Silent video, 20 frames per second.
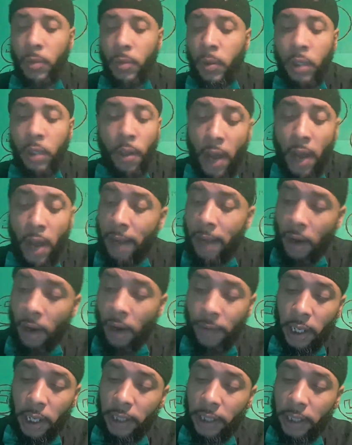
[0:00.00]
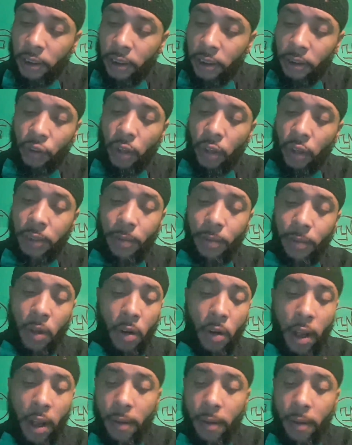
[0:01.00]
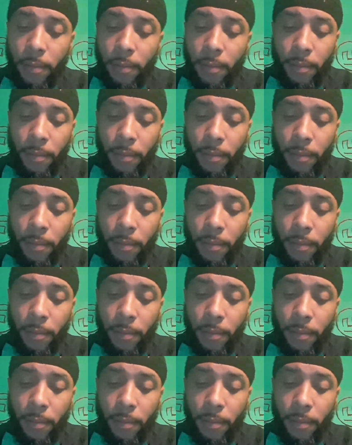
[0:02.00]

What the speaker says: Divine revelation. Trust me on it.